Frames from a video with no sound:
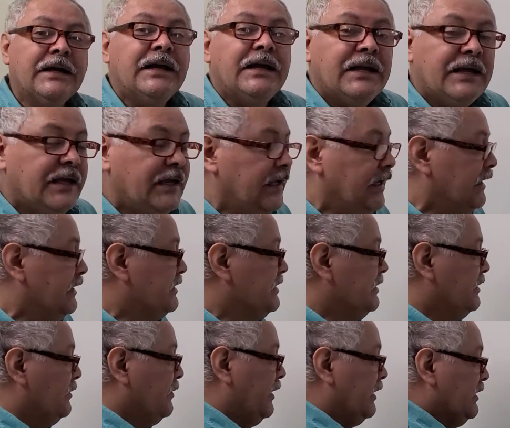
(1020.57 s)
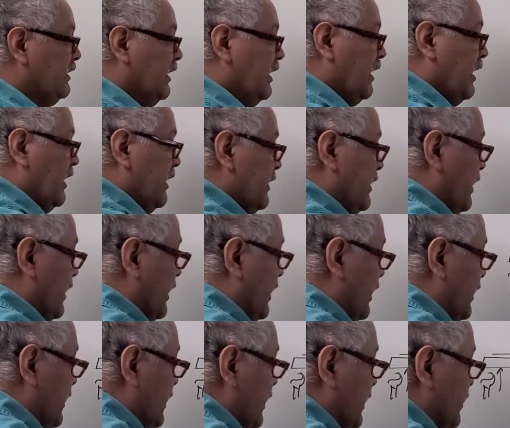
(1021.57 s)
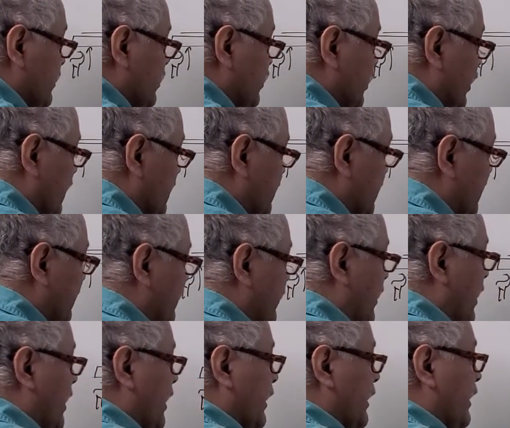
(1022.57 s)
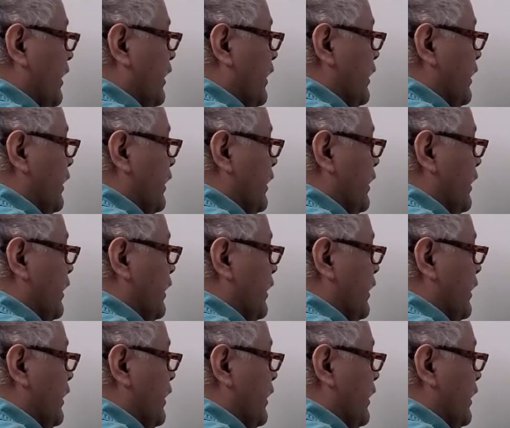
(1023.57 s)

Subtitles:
heat, right? The heat is transferred by